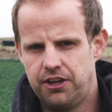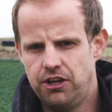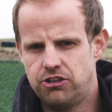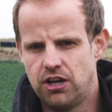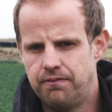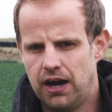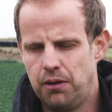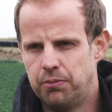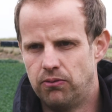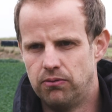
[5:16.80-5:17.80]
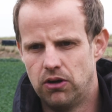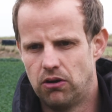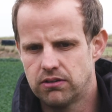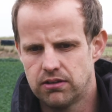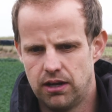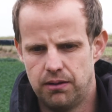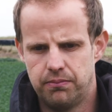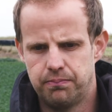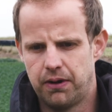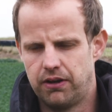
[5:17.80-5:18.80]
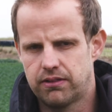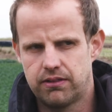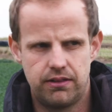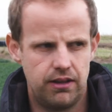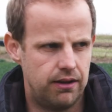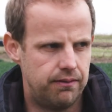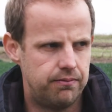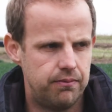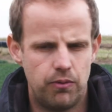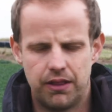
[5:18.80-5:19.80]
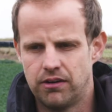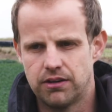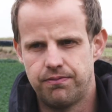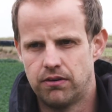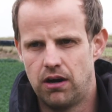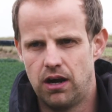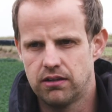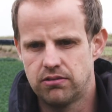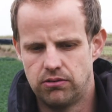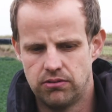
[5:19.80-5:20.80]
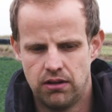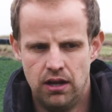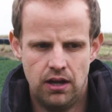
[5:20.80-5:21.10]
hugely valuable long-term, both uh, whether it's varietal,